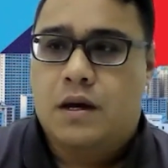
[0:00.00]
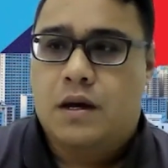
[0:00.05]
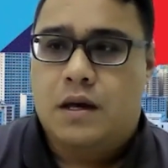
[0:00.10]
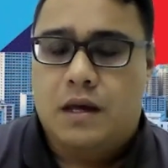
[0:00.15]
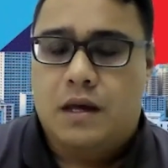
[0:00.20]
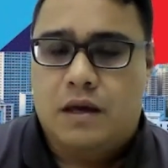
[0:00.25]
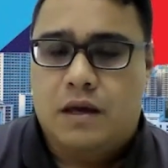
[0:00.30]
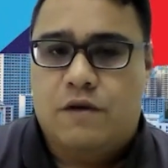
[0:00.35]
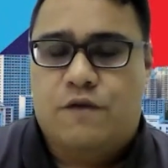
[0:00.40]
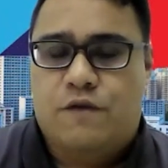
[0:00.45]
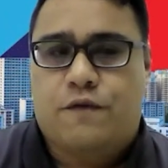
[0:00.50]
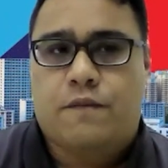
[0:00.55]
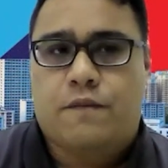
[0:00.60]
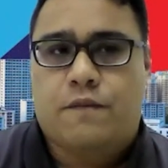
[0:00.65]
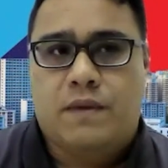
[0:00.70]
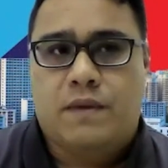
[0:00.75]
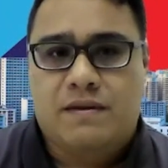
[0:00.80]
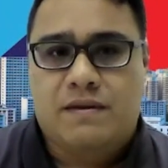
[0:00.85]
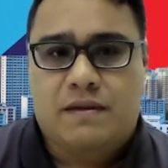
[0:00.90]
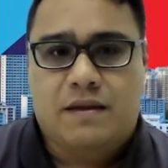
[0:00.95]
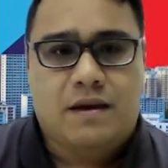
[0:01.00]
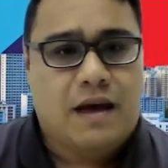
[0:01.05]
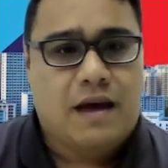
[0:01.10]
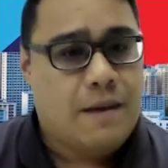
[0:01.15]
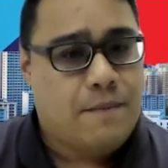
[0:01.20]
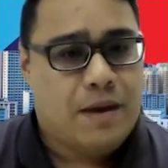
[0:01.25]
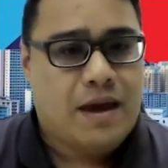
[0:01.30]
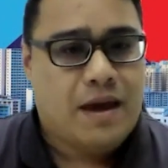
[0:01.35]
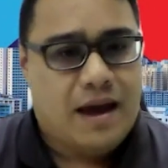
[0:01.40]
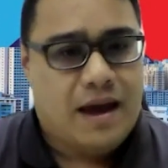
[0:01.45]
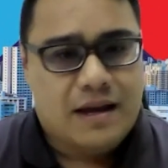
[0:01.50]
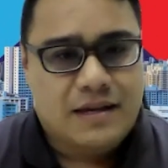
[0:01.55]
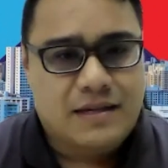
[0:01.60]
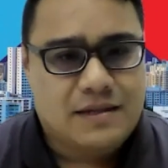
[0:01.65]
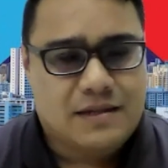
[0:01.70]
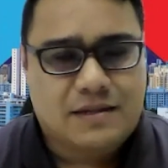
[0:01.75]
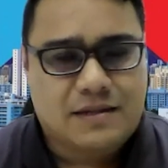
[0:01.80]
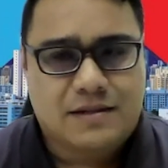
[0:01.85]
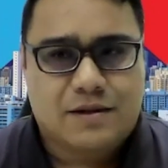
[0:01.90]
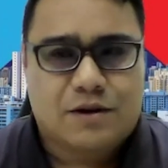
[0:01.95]
If Mr.
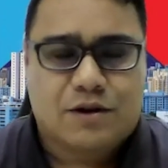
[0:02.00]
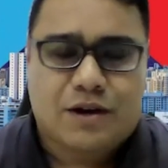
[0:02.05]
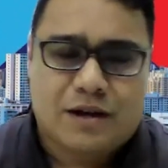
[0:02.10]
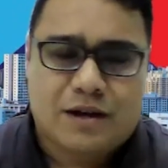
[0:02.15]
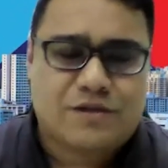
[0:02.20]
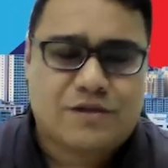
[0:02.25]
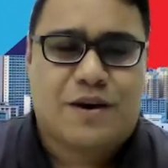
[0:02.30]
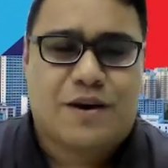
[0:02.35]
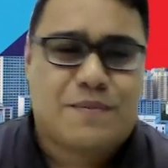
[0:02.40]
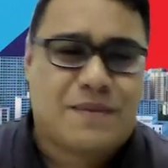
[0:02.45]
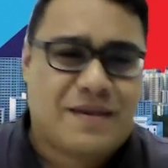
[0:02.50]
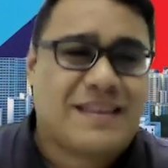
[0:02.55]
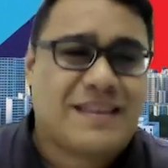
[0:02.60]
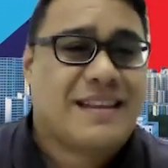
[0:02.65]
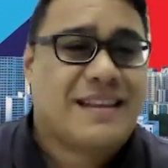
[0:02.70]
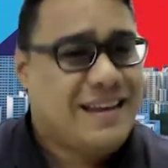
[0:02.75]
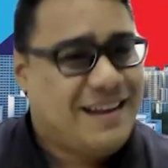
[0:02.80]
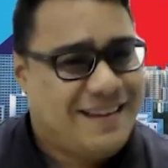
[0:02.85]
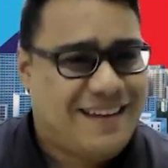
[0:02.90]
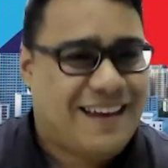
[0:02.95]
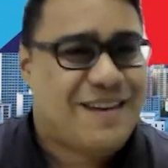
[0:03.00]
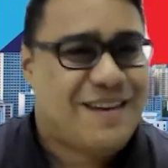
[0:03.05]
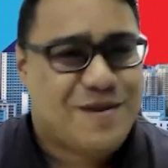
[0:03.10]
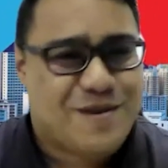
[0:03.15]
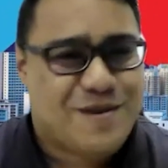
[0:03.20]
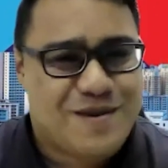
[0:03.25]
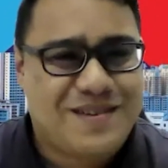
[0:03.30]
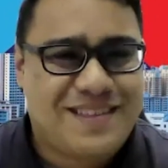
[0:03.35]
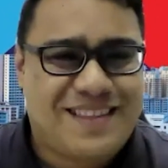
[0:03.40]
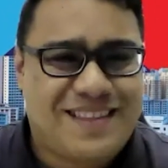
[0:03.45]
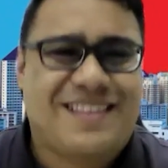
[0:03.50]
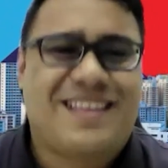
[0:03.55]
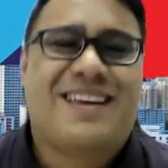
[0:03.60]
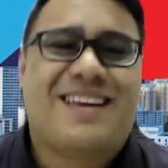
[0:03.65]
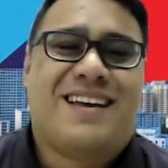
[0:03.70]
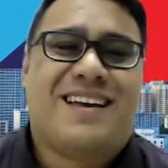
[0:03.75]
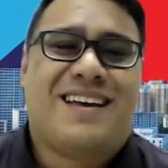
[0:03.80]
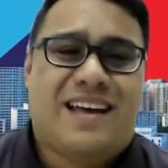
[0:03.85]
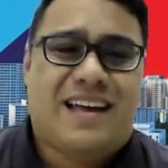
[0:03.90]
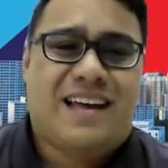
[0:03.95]
Lee Hsien Loong
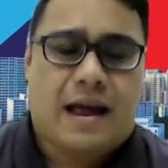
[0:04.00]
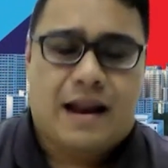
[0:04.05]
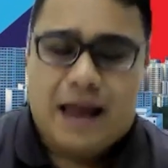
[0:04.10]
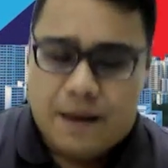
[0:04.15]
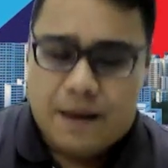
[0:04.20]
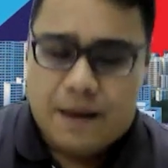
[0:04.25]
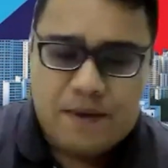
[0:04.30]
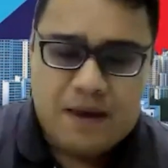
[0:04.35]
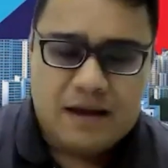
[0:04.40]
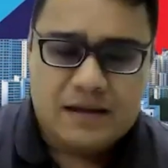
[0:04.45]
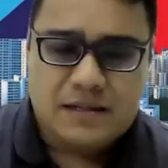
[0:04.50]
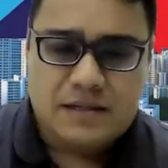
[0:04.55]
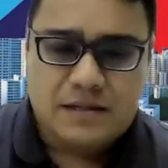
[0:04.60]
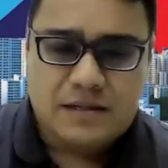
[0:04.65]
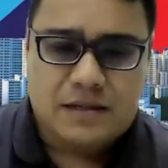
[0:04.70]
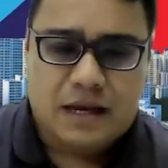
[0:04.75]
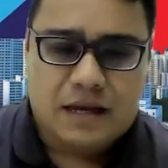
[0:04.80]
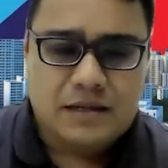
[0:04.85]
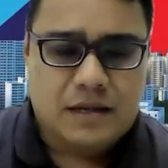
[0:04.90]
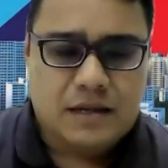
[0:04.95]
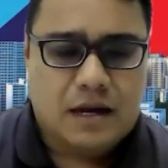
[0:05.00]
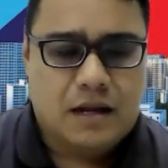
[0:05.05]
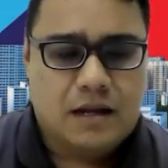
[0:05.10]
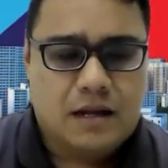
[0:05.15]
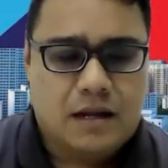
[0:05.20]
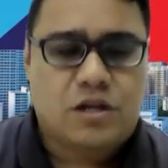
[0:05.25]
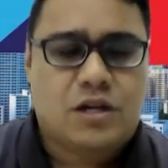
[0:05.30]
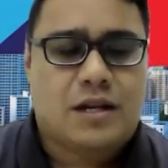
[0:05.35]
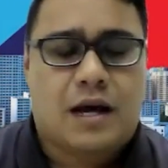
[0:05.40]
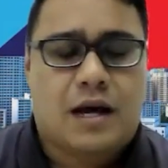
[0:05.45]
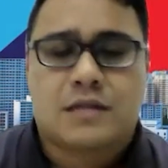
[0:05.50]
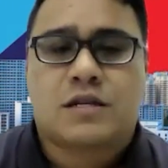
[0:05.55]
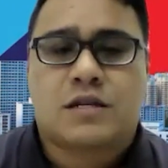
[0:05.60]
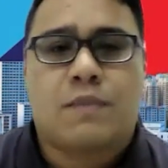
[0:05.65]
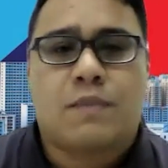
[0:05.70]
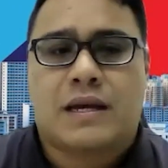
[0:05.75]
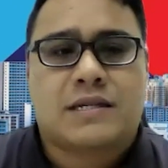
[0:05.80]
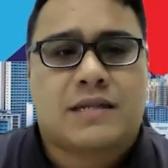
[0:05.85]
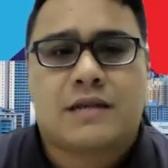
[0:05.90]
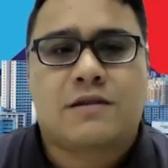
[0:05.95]
and MAS says that it doesn't
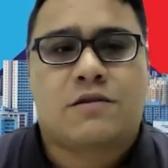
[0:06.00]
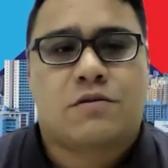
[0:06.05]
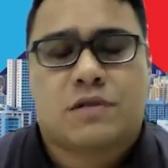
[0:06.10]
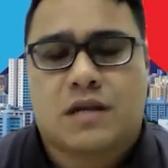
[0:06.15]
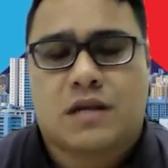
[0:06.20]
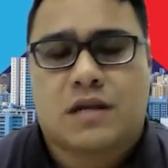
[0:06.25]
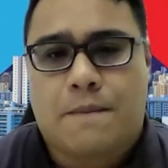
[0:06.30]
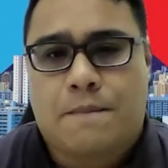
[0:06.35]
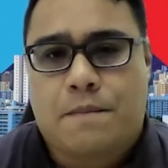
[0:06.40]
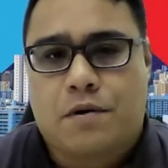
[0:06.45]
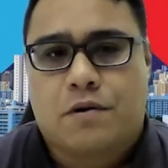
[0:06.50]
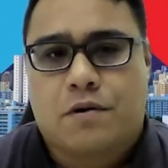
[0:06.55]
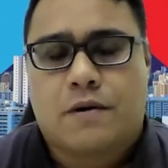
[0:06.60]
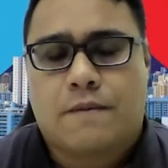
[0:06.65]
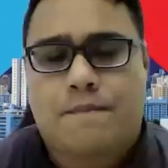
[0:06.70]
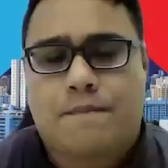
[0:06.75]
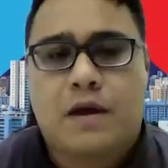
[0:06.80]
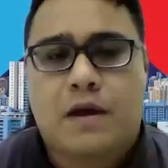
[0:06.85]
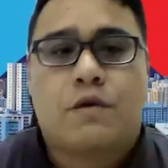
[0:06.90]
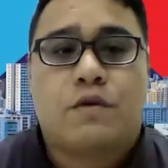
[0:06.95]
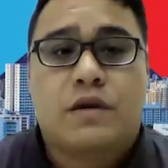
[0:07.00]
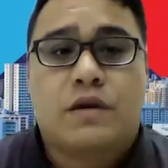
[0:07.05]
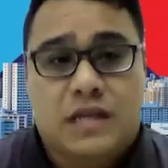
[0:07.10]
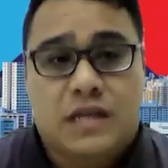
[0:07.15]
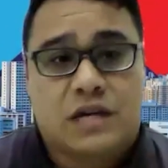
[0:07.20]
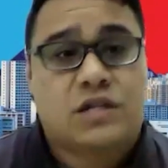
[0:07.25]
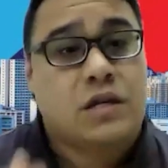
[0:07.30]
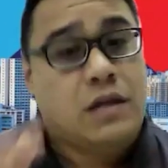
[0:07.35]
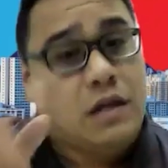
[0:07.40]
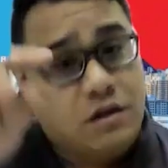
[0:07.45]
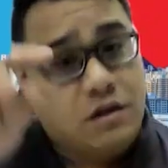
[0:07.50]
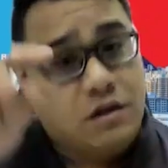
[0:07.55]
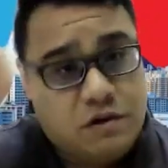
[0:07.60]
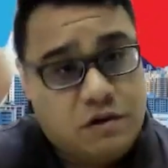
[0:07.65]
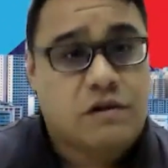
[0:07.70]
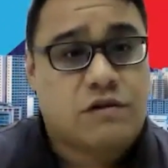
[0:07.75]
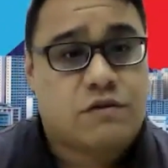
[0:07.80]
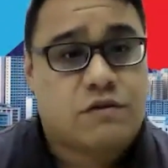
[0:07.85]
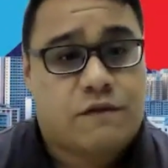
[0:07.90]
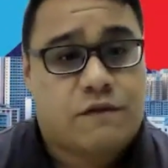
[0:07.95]
make sense for Singapore, recession interest
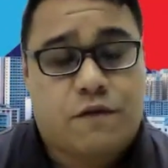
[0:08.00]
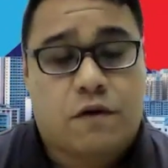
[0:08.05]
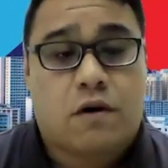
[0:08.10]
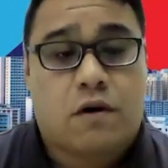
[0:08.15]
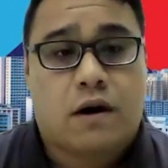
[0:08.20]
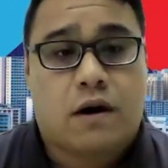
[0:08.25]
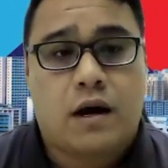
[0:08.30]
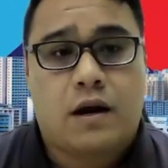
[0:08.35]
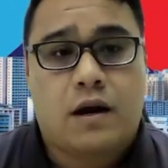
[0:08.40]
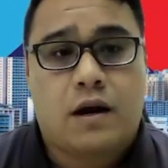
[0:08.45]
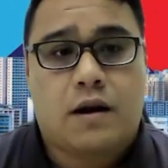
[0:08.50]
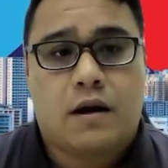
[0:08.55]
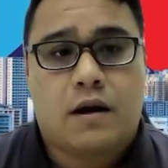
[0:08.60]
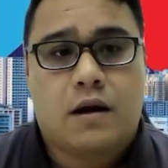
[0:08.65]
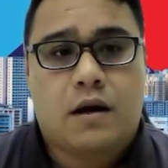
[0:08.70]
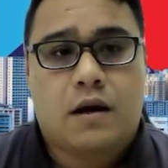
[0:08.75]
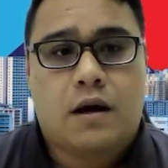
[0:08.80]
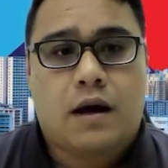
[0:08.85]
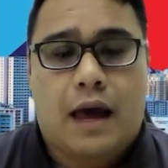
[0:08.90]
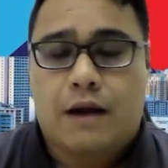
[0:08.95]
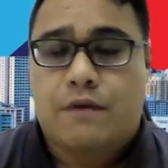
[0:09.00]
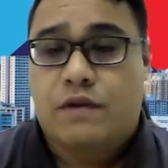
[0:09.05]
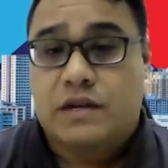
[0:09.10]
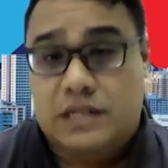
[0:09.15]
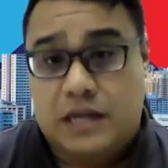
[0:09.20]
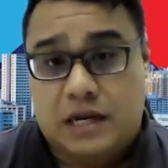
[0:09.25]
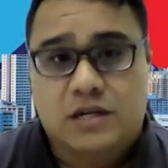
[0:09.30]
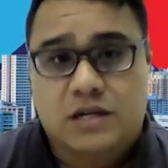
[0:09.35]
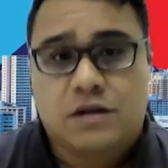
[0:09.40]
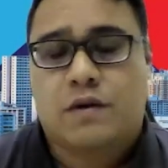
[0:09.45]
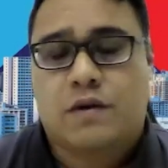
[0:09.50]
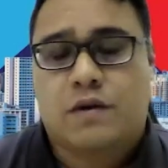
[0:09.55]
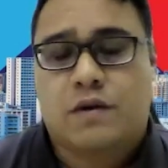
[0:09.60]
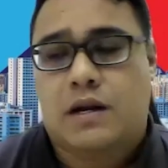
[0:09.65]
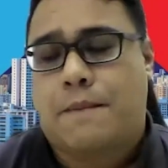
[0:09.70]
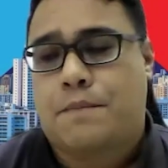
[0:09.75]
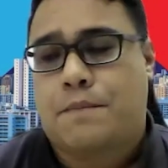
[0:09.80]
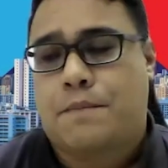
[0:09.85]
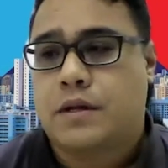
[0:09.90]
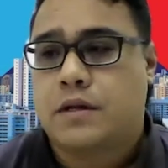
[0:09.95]
rates should fall, right? And recession
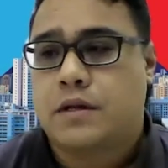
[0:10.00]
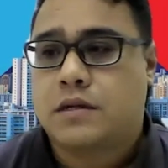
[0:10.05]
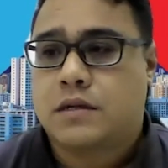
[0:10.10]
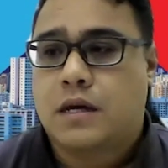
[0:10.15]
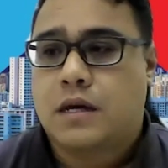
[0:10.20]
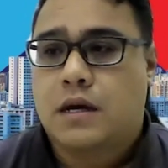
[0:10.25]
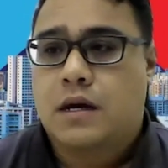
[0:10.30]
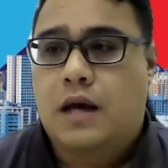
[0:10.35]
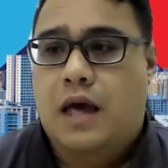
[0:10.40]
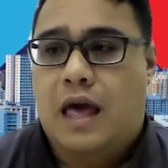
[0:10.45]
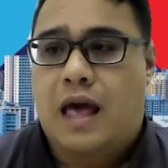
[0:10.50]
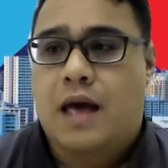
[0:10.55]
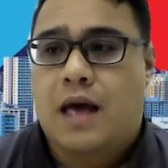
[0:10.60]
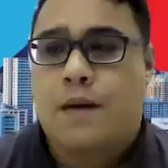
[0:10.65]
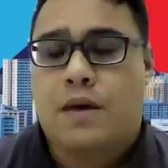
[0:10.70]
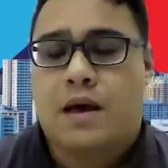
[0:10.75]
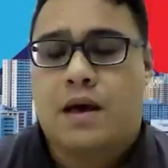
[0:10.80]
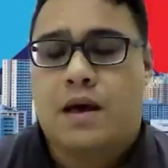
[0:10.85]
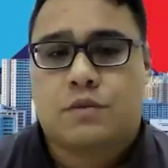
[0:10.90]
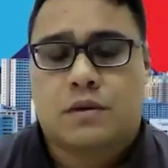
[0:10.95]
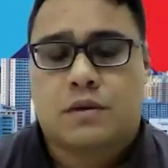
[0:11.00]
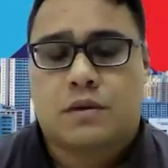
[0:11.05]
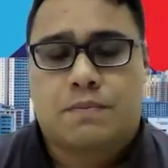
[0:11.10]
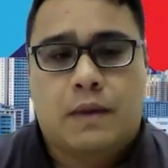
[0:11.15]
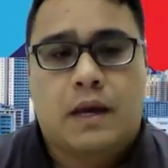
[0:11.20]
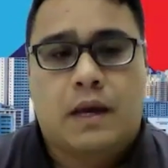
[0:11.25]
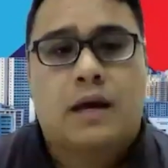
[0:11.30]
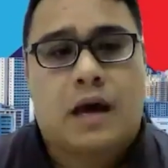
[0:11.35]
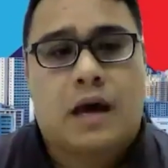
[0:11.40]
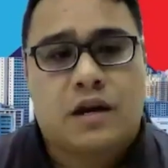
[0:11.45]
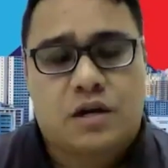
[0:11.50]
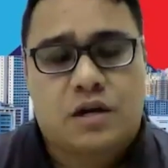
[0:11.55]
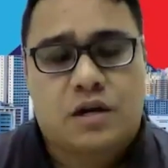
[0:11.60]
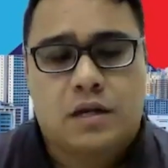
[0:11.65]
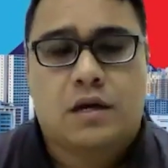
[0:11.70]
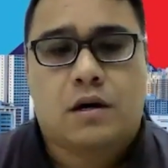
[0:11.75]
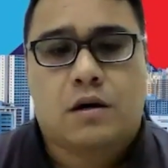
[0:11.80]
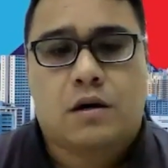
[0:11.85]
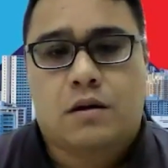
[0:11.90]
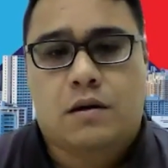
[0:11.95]
really happens, MAS may
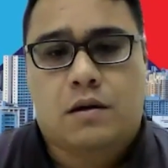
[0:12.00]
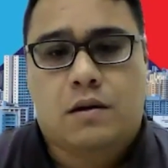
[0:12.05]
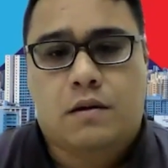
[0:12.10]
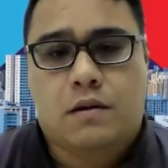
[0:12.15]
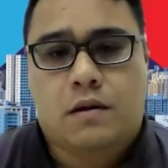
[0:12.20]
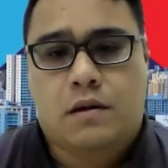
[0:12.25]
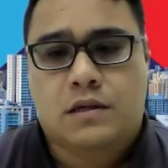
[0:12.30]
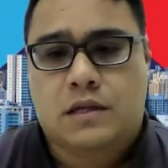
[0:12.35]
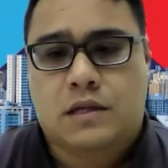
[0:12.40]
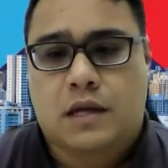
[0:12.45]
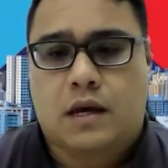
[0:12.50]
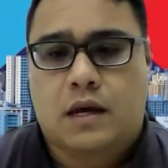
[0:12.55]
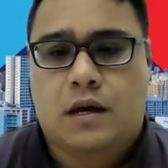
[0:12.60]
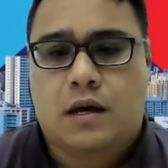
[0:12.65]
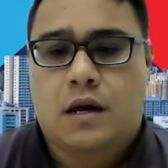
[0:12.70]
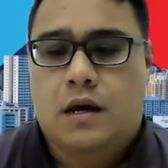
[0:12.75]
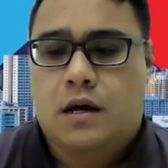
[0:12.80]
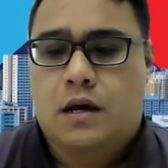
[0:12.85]
actually say,